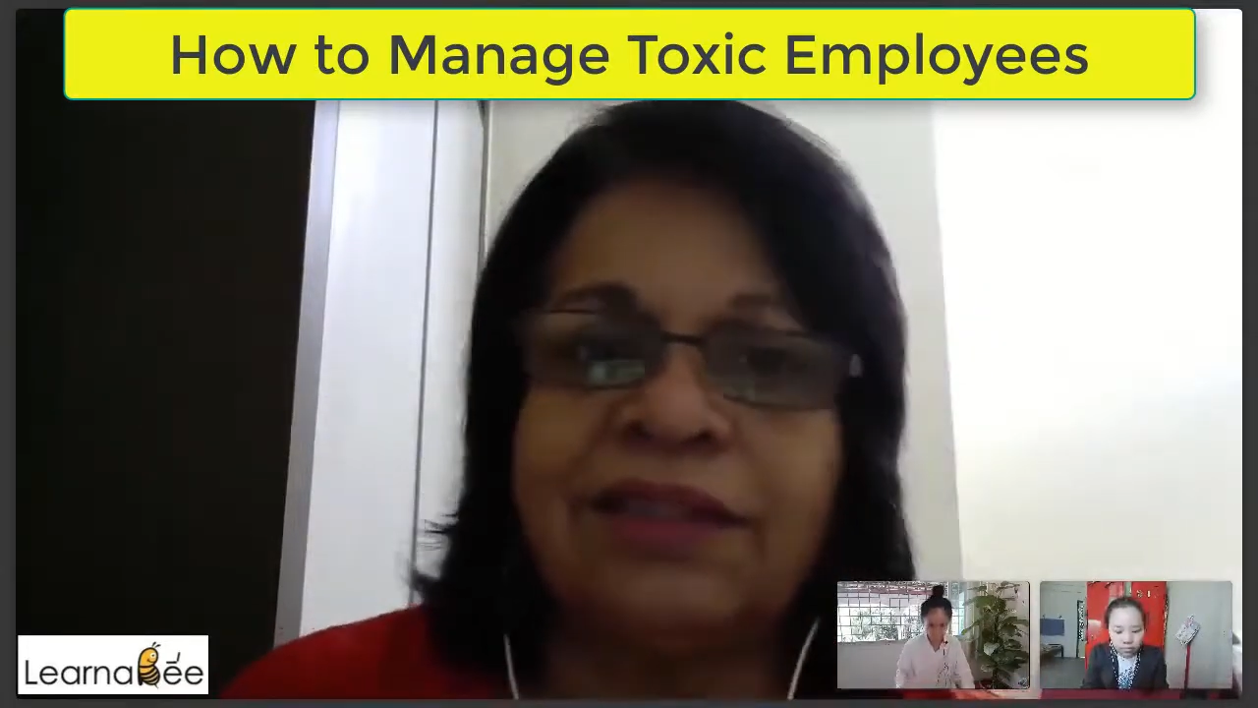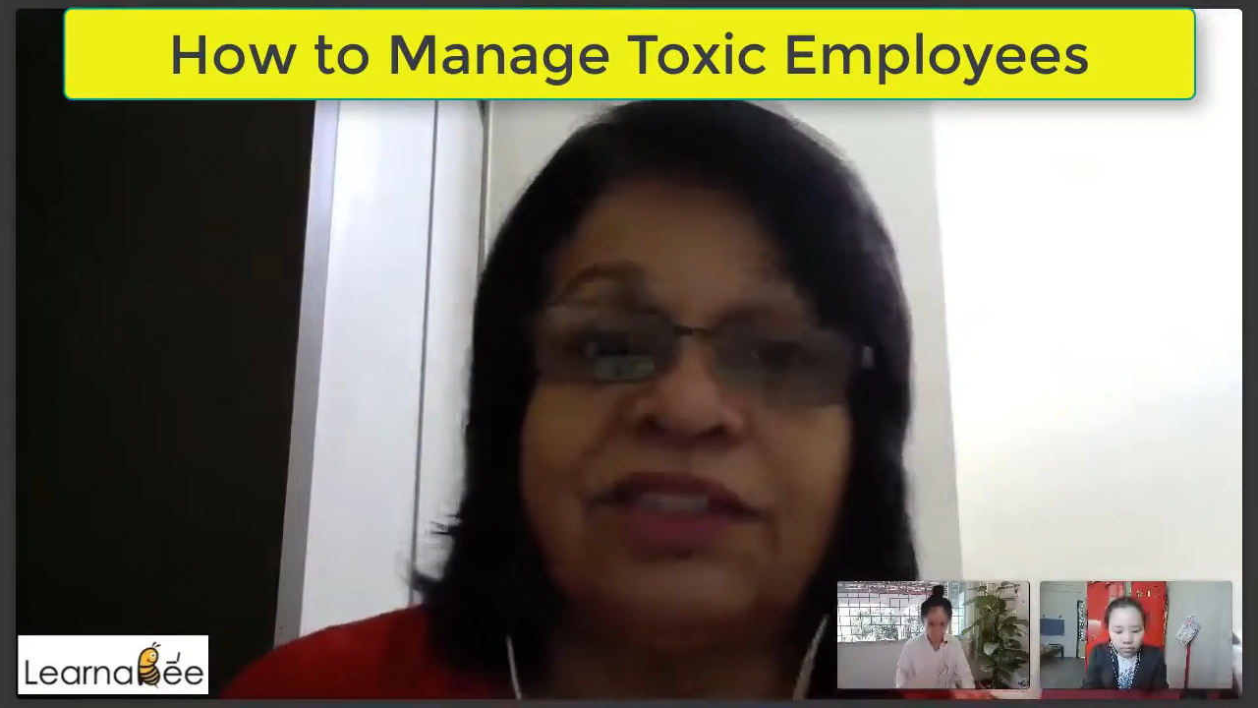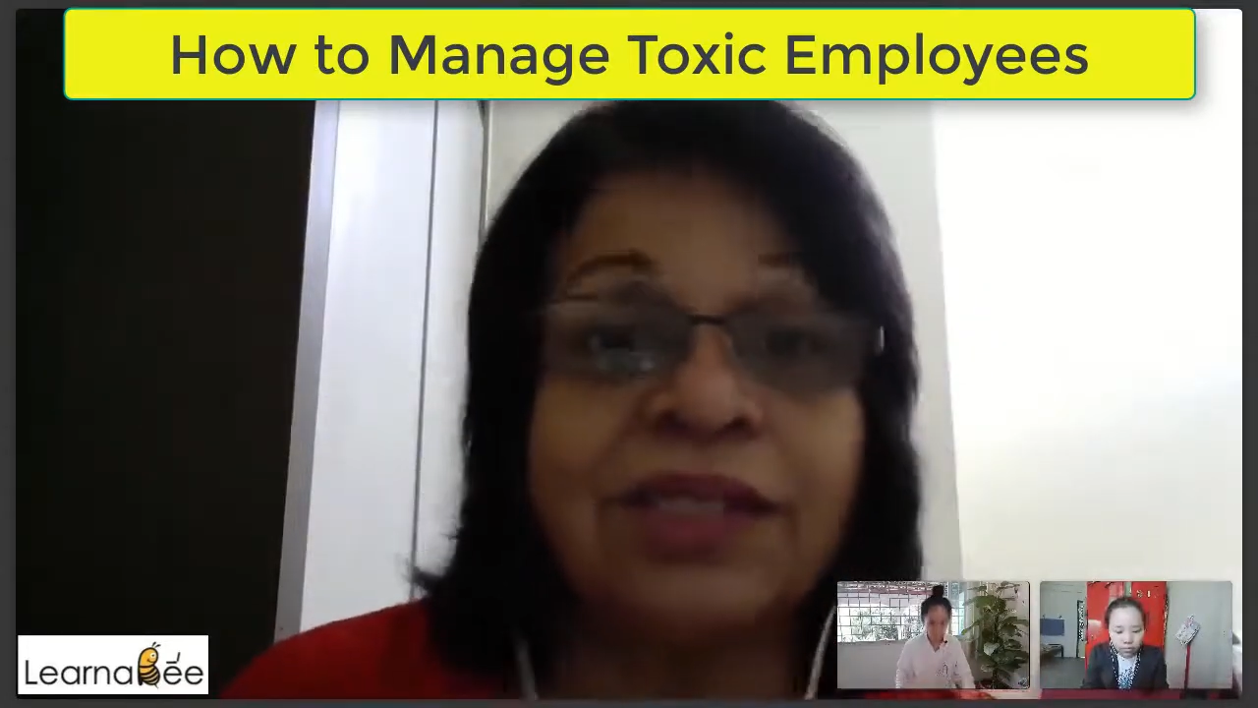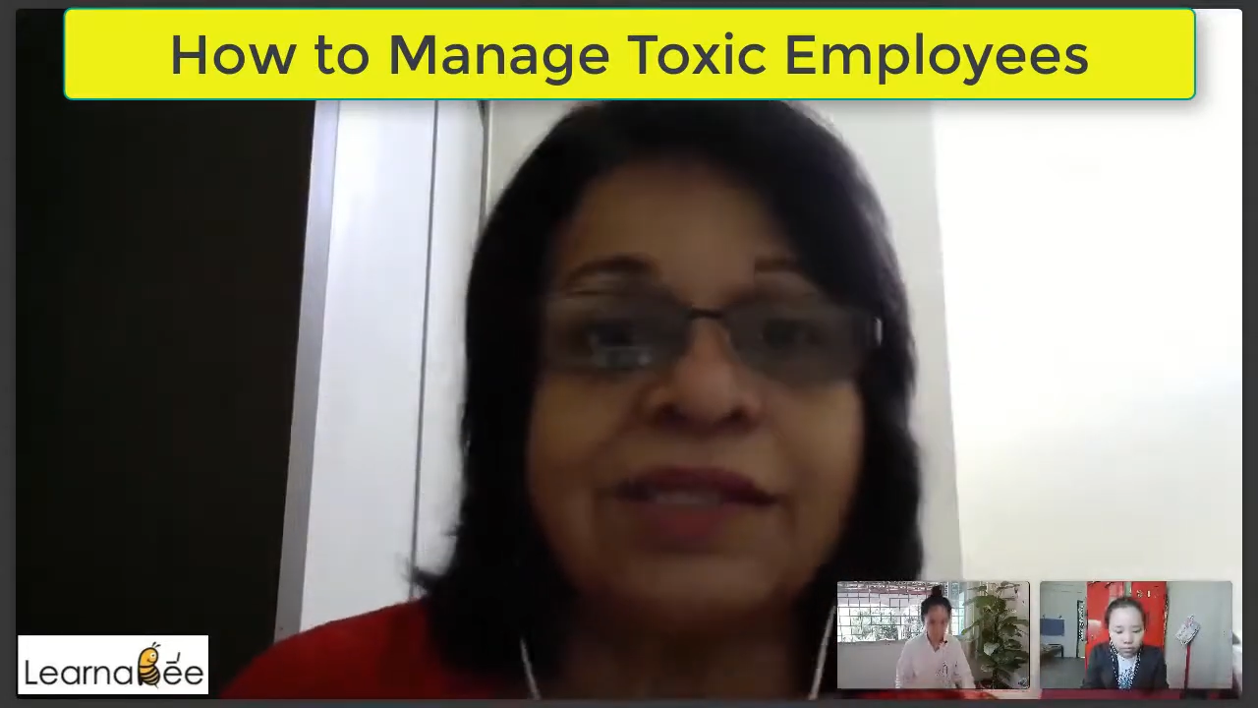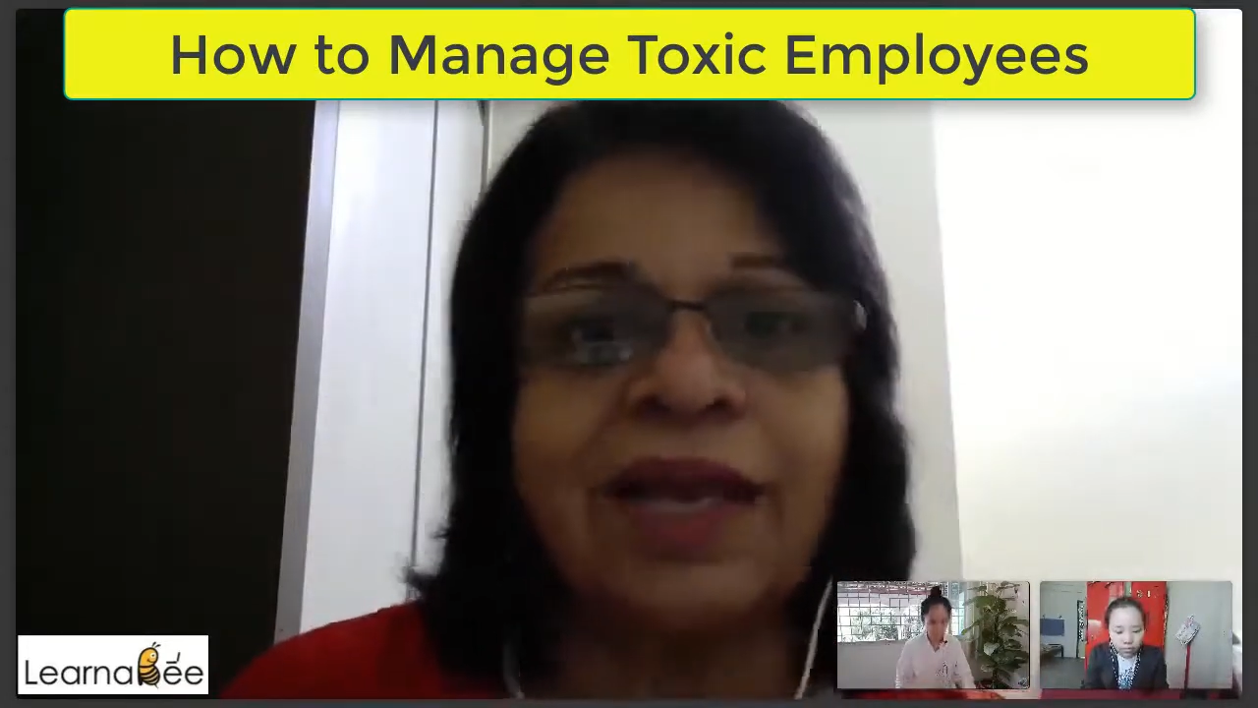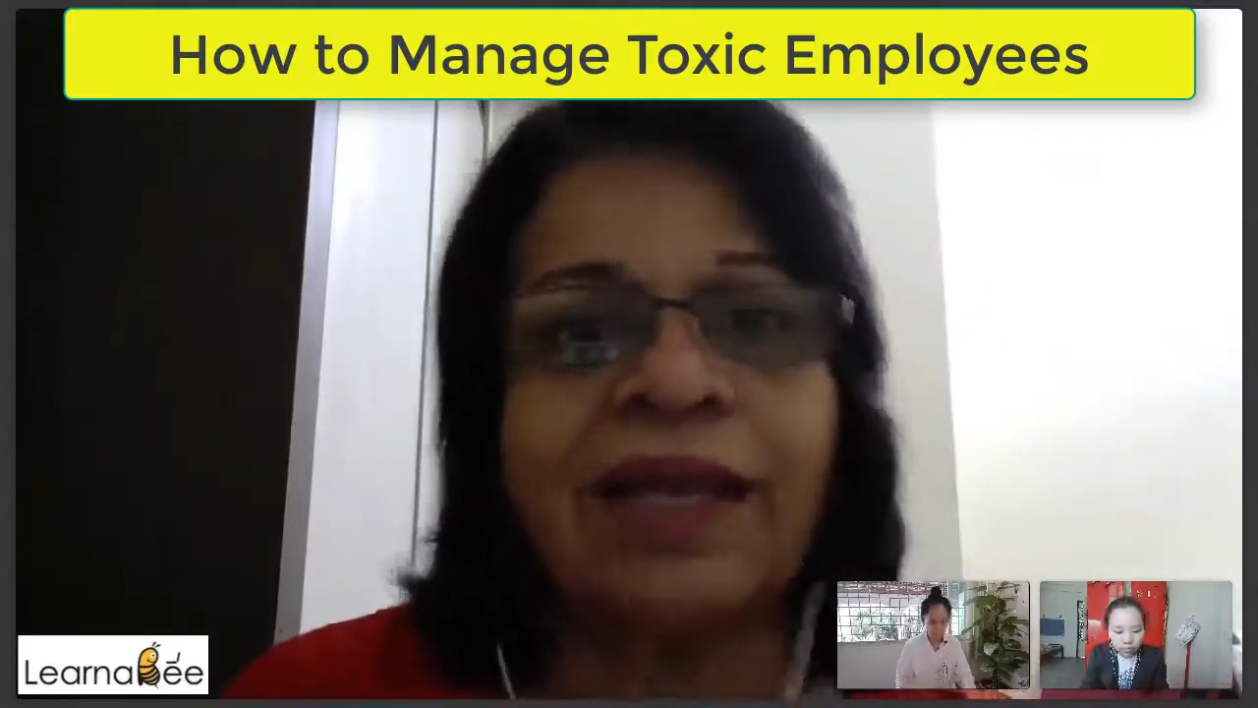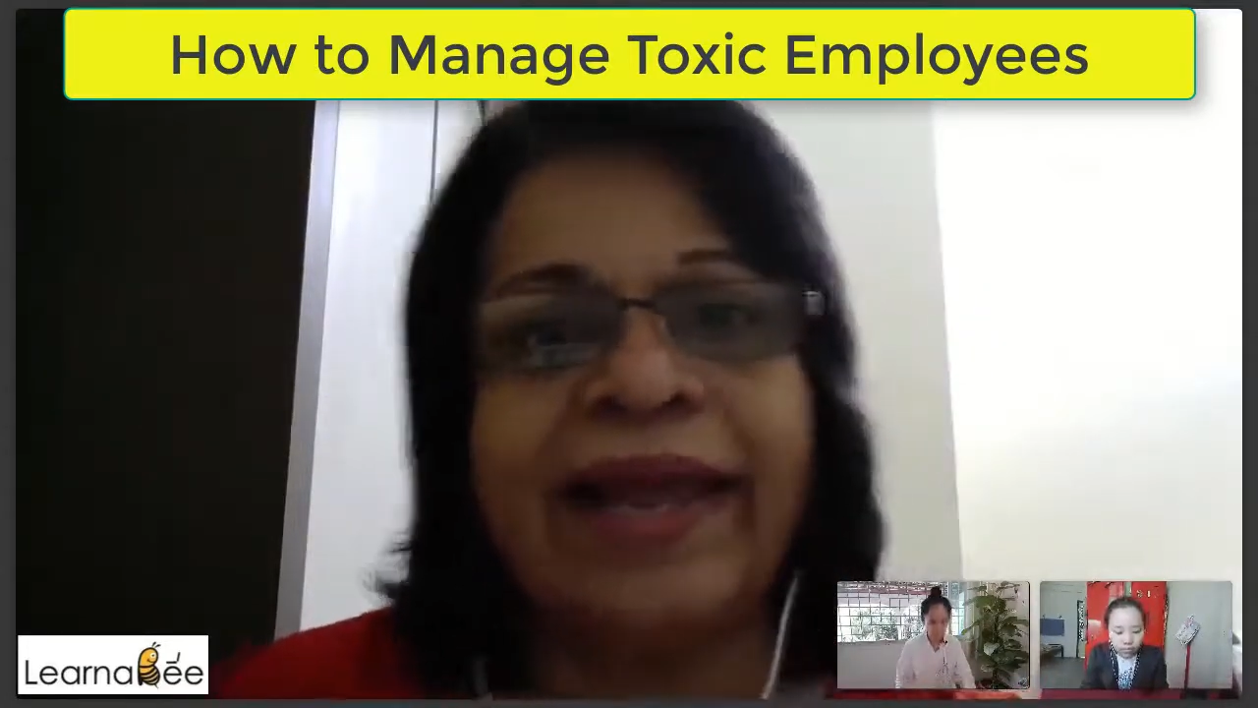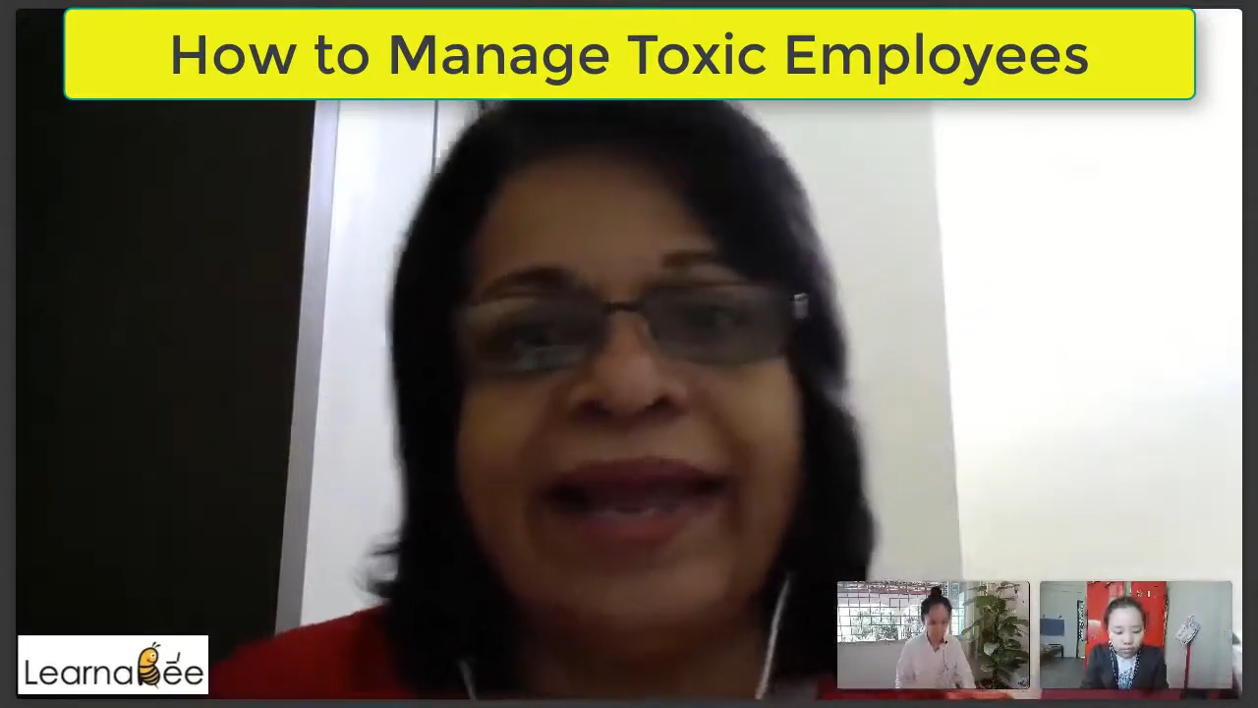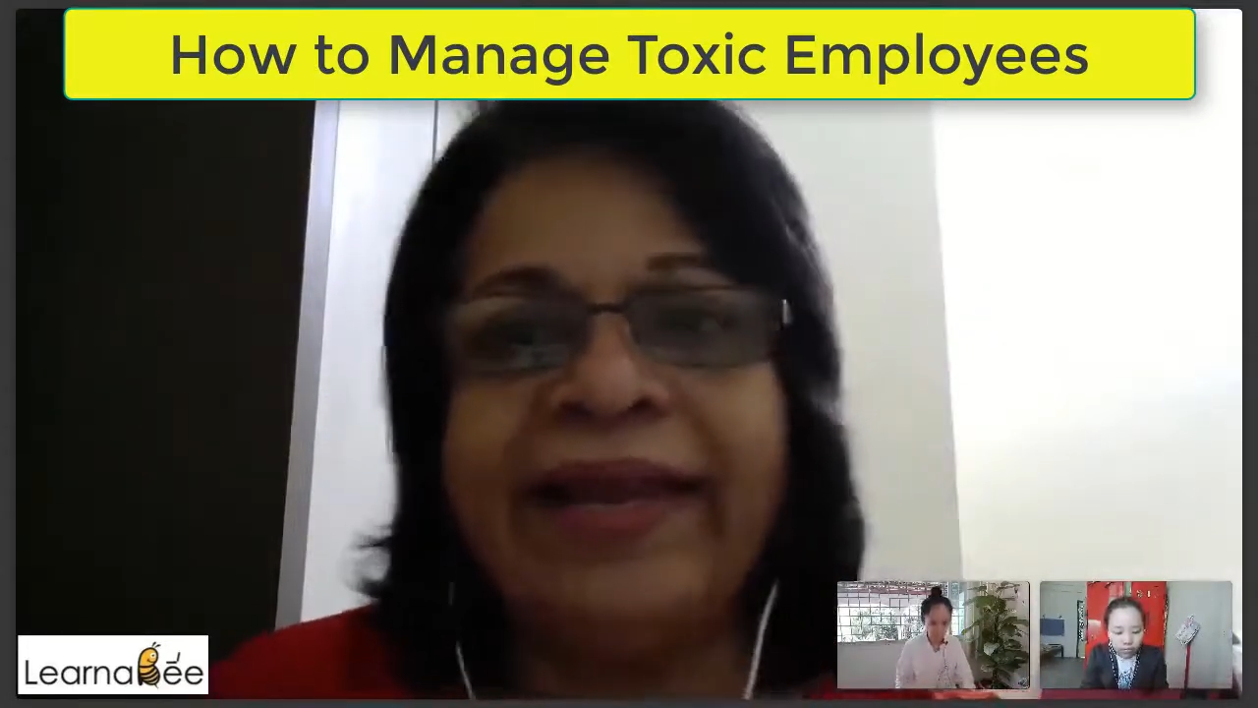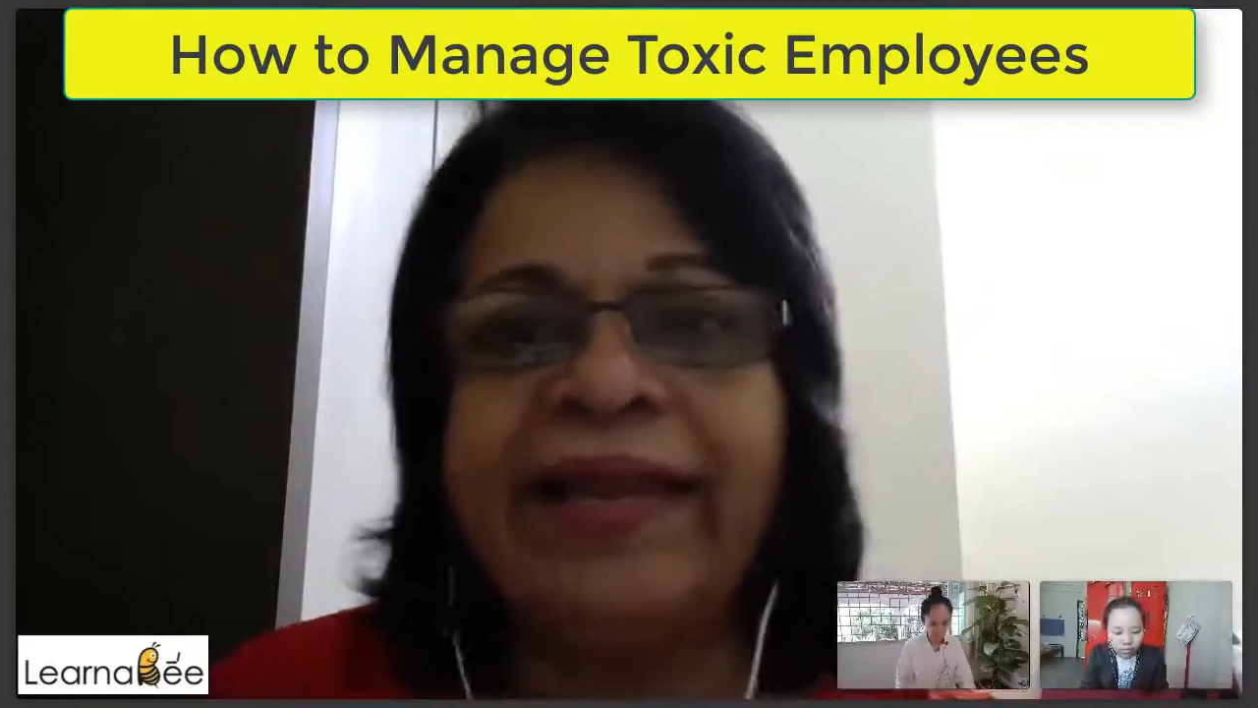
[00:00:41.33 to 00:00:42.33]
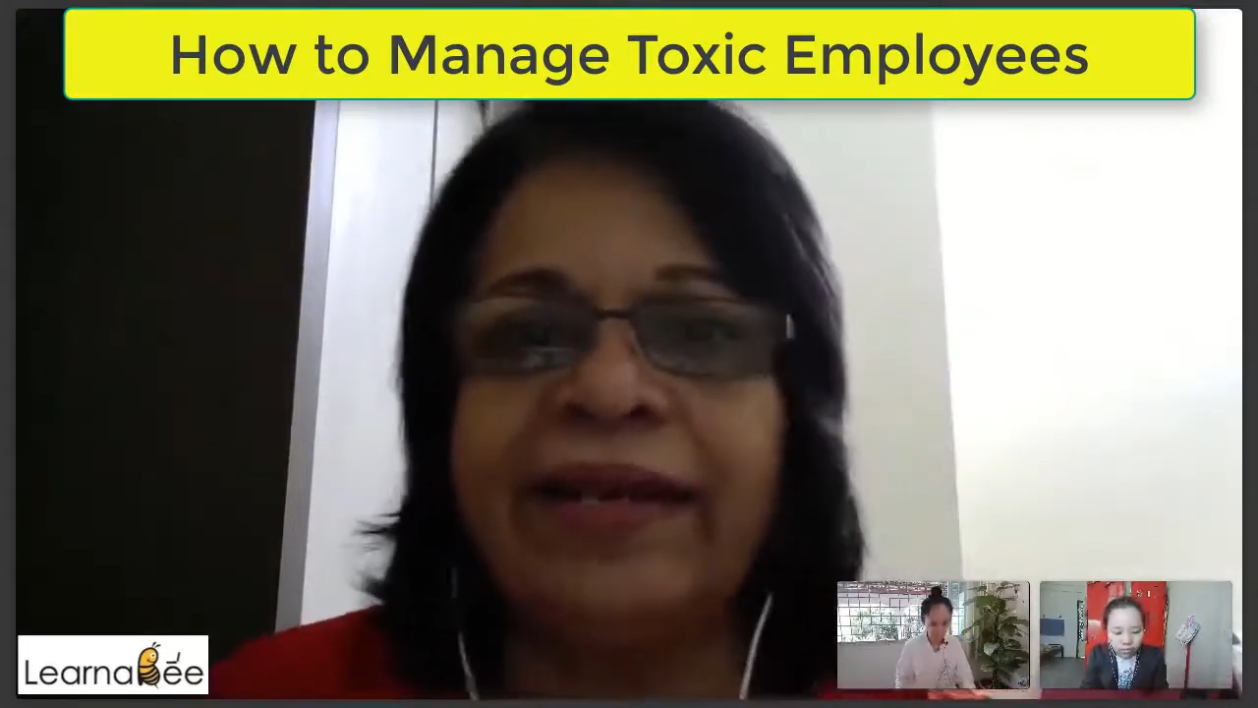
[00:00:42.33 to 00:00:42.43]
just like any